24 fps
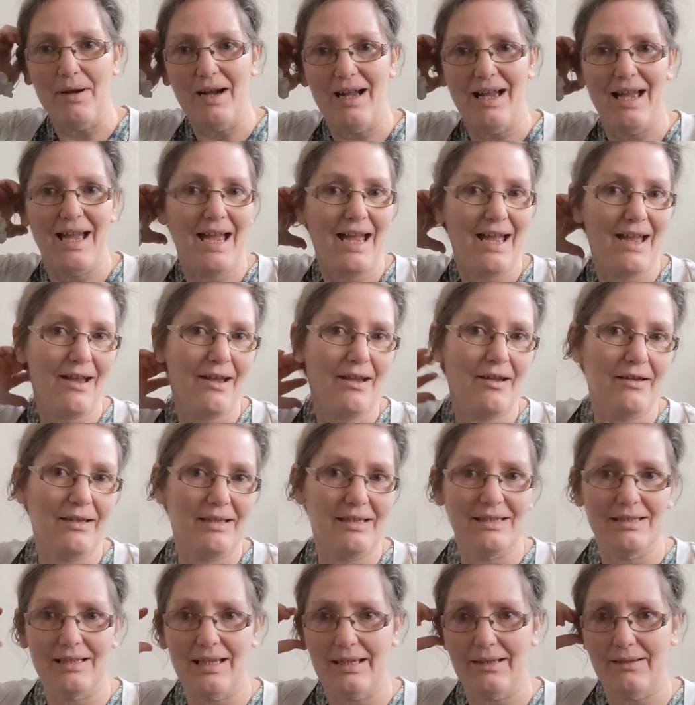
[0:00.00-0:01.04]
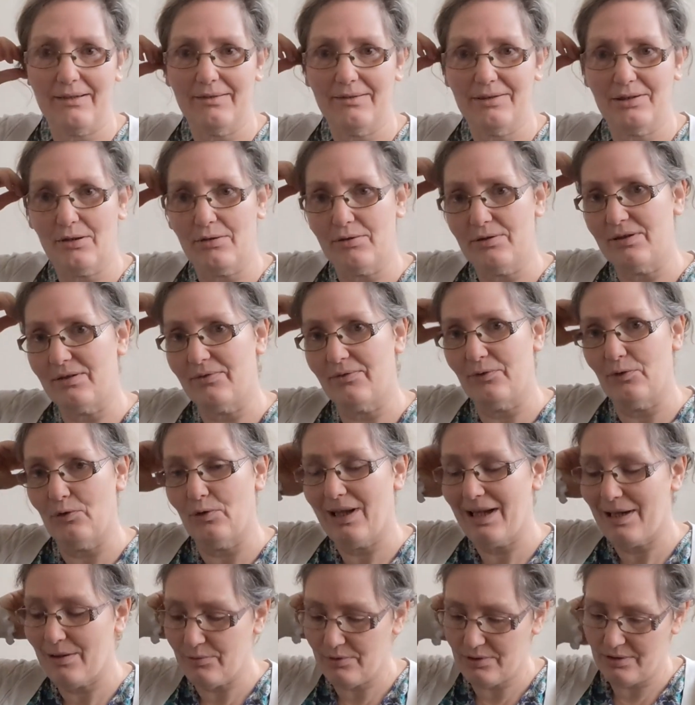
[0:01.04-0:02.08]
my hair is like starting to fall
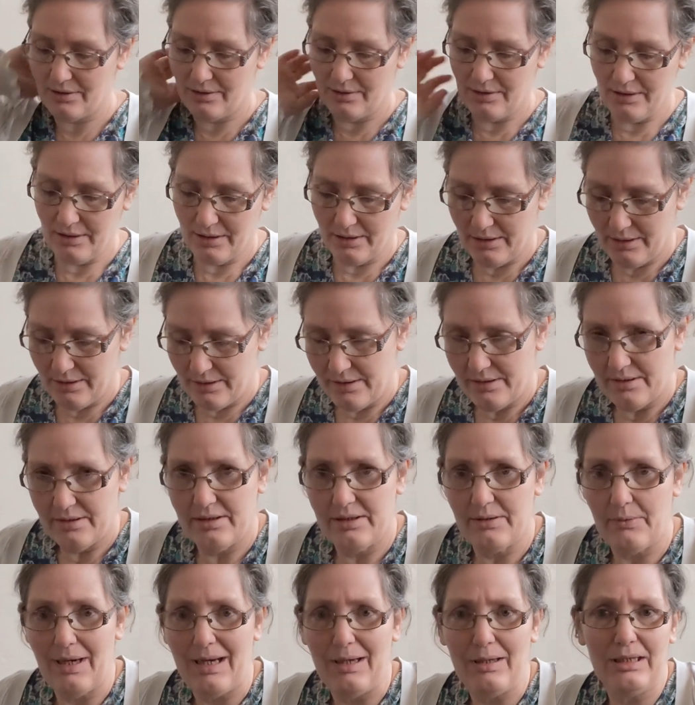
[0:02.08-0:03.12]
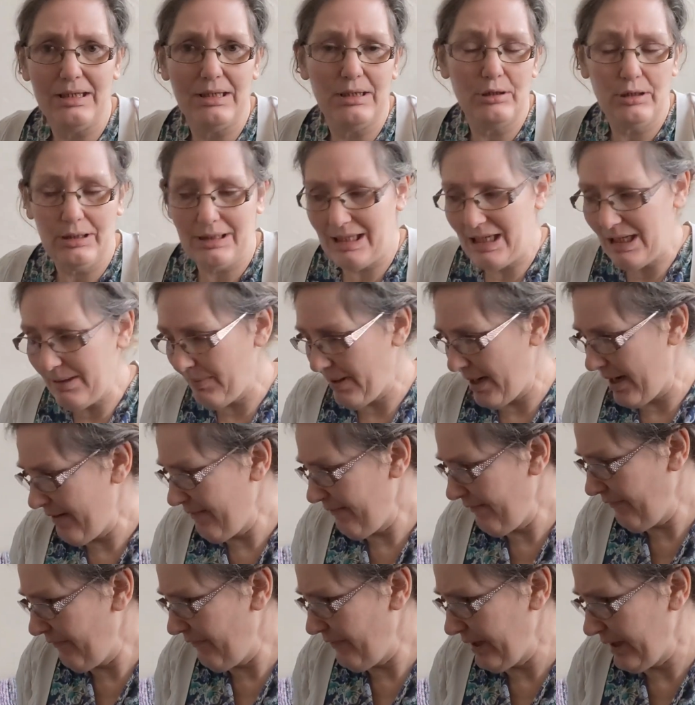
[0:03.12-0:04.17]
out. So I keep
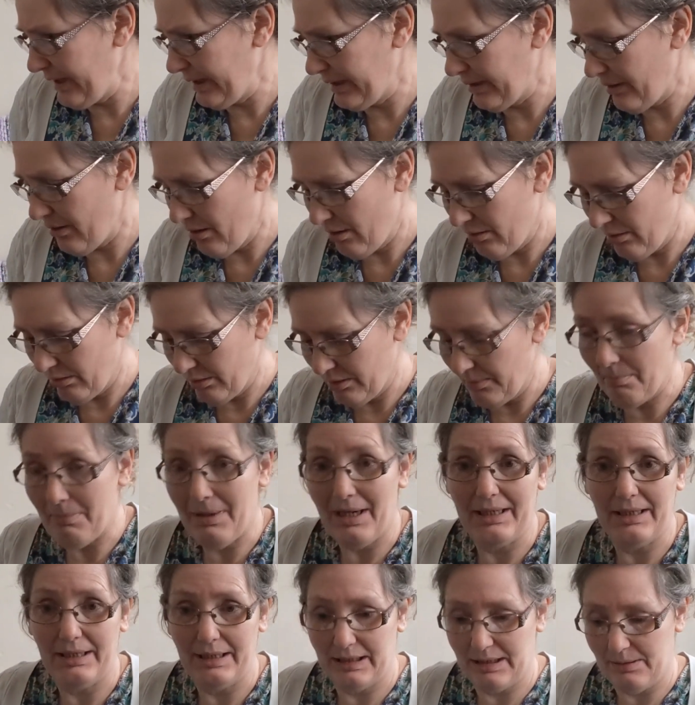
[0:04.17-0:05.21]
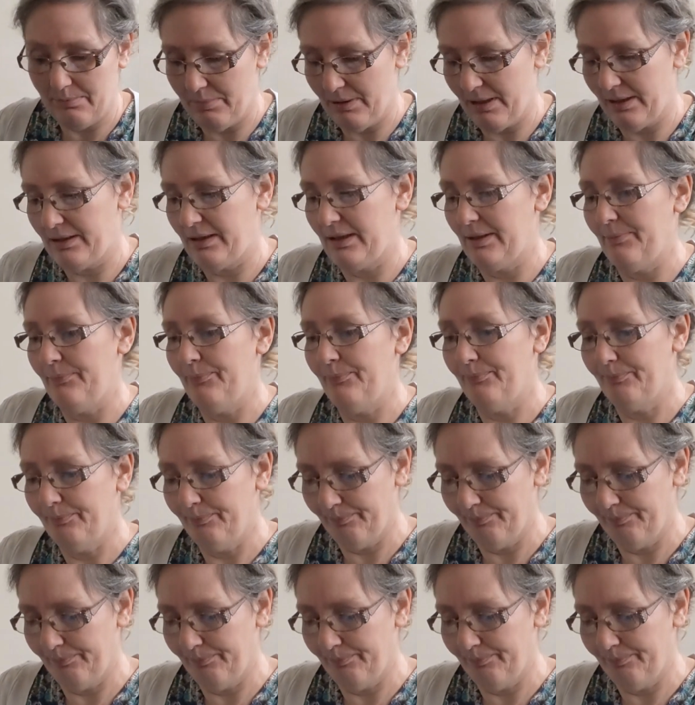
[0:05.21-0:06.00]
everything on my knit companion.